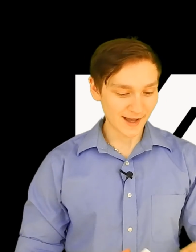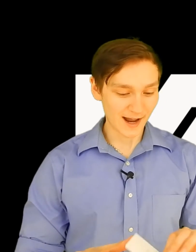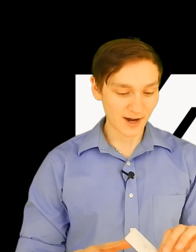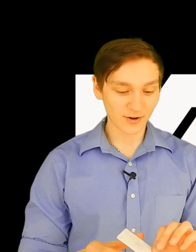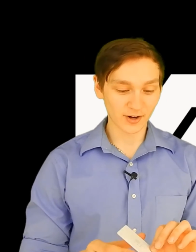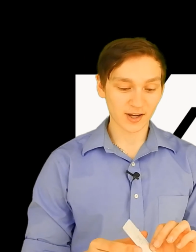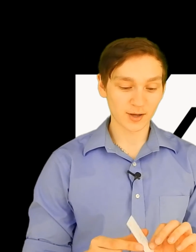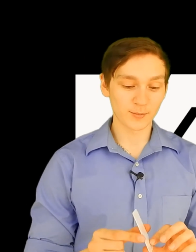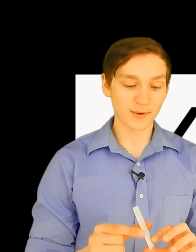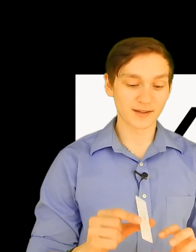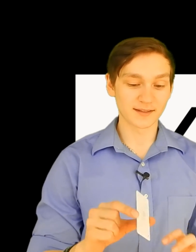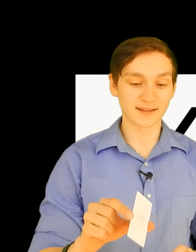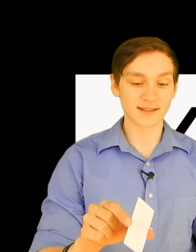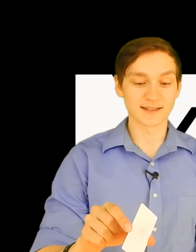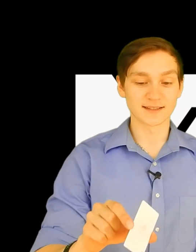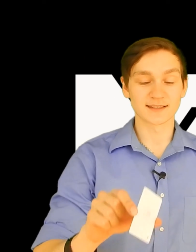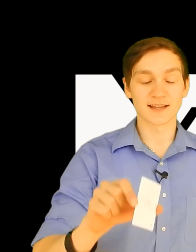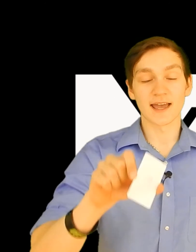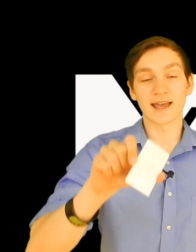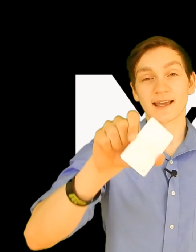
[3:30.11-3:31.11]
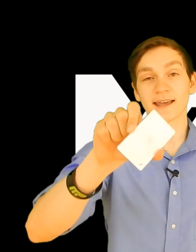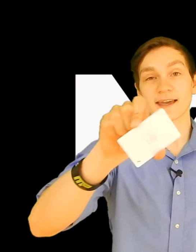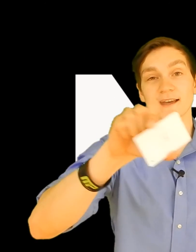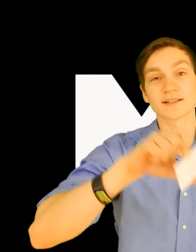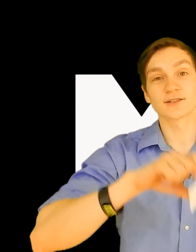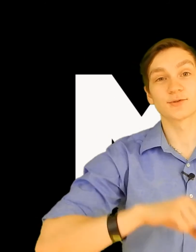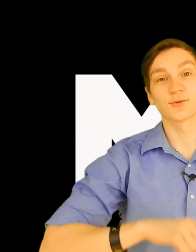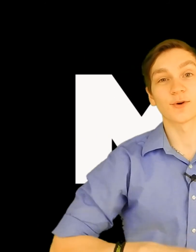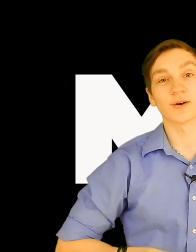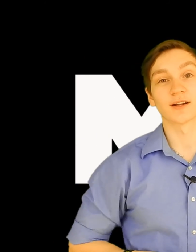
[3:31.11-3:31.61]
I recommend this. And
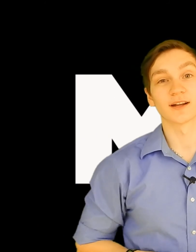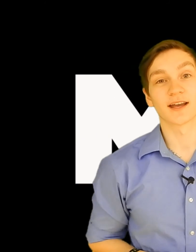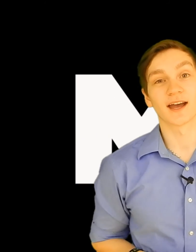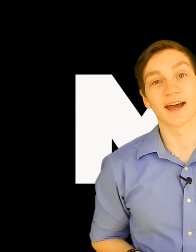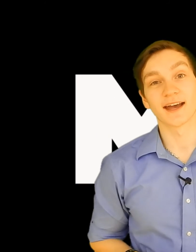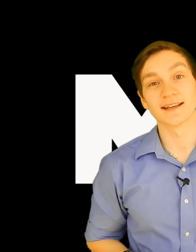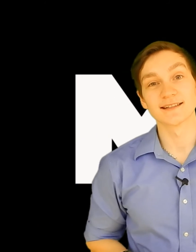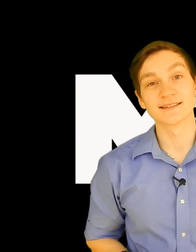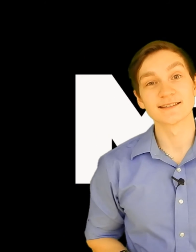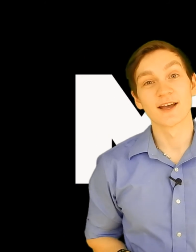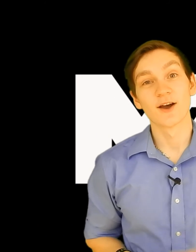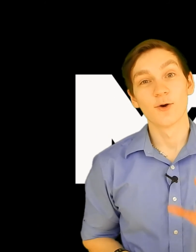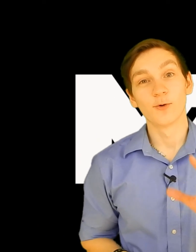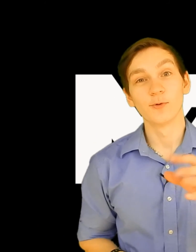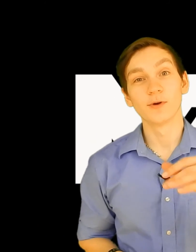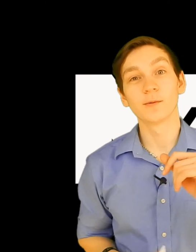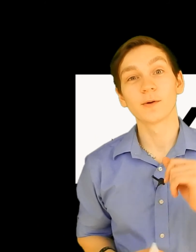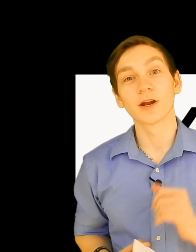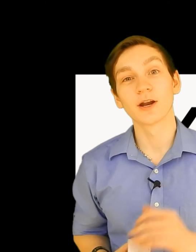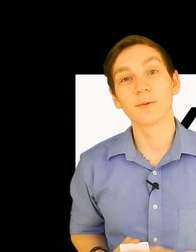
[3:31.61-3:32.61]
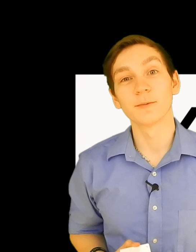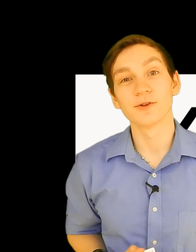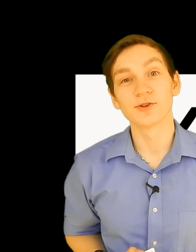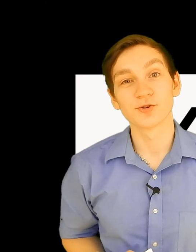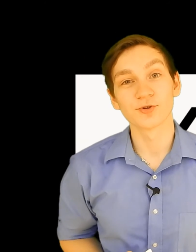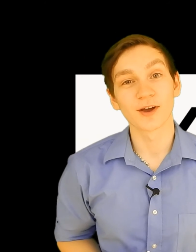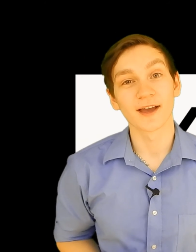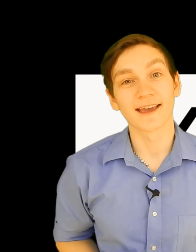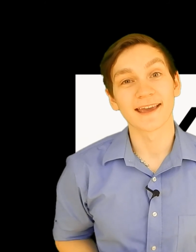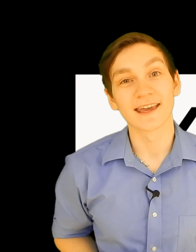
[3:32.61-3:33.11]
guess what, guys? We're gonna be
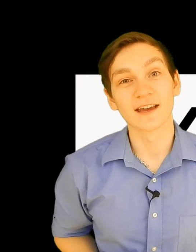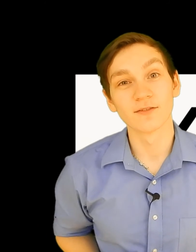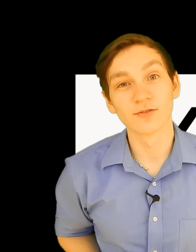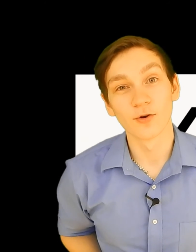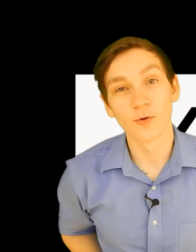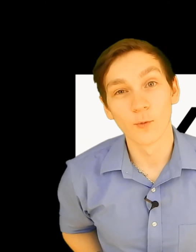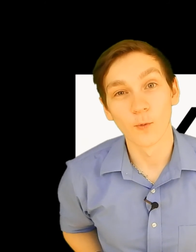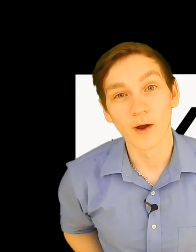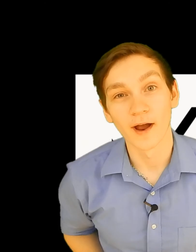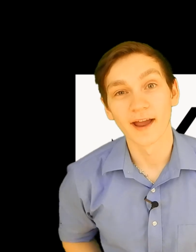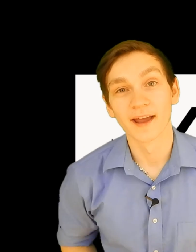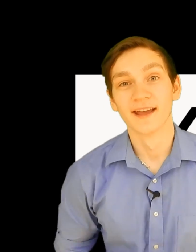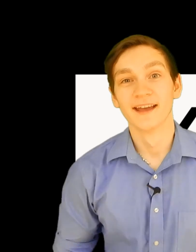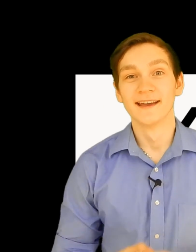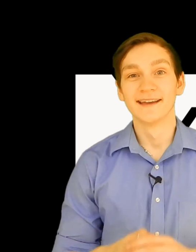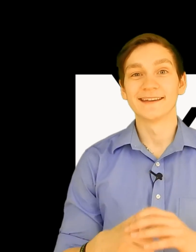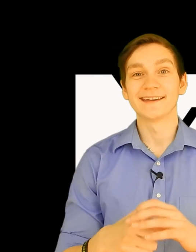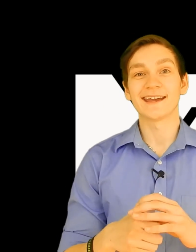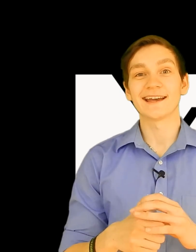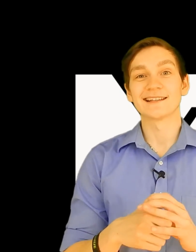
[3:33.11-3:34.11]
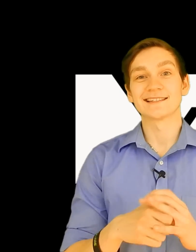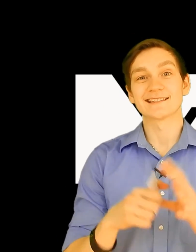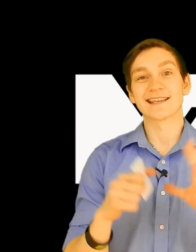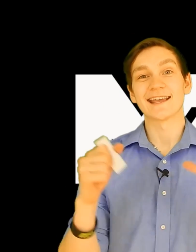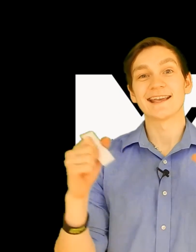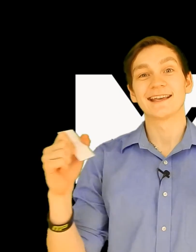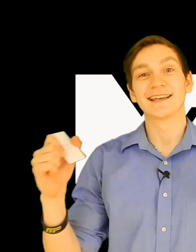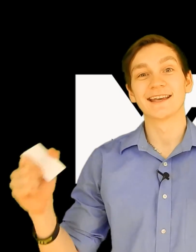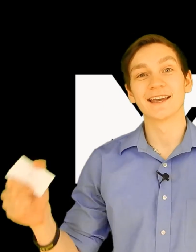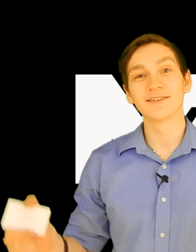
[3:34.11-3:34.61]
doing a giveaway. Yes,
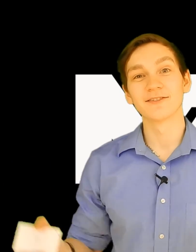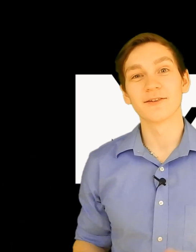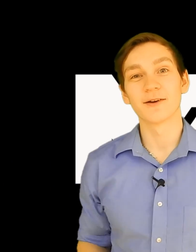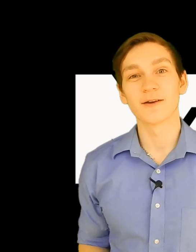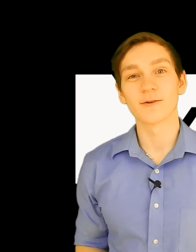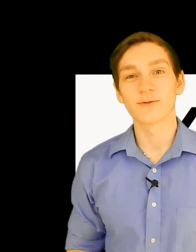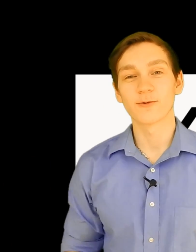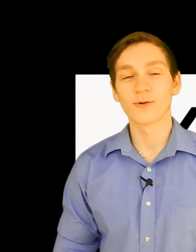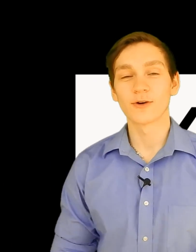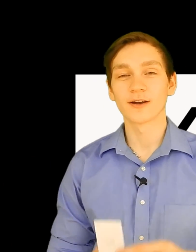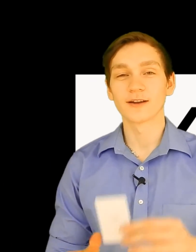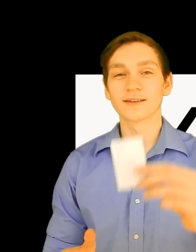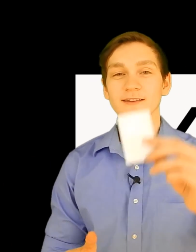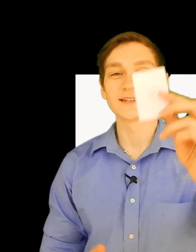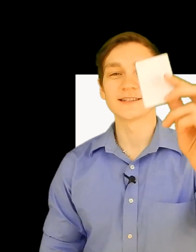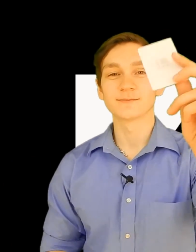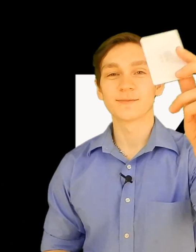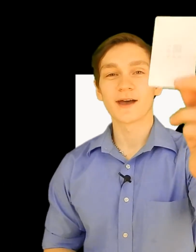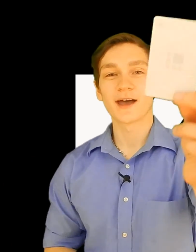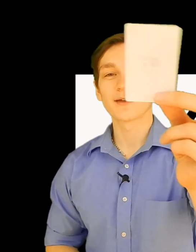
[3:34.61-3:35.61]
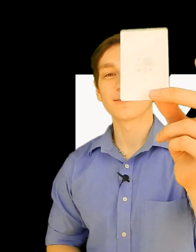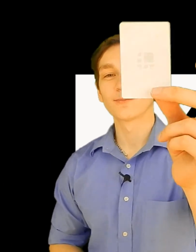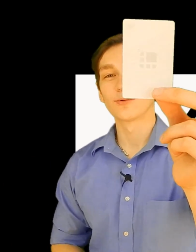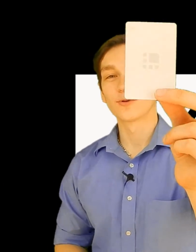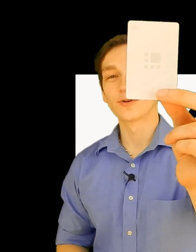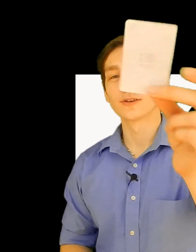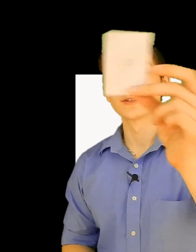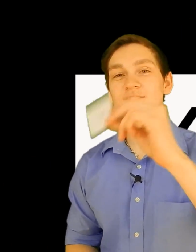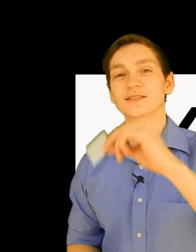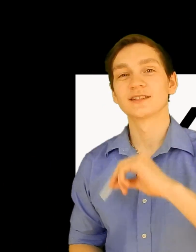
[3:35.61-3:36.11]
a giveaway for one of these bad
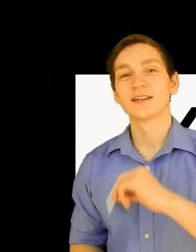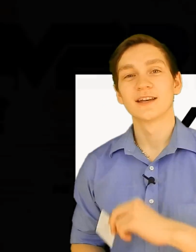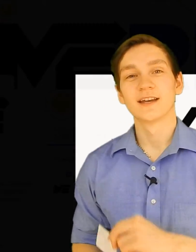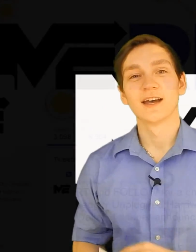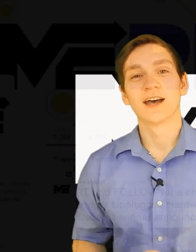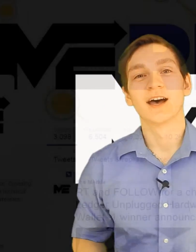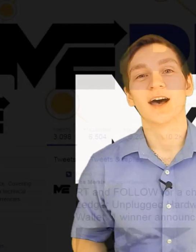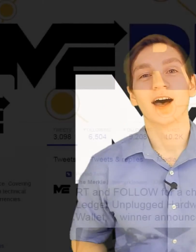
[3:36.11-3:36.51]
boys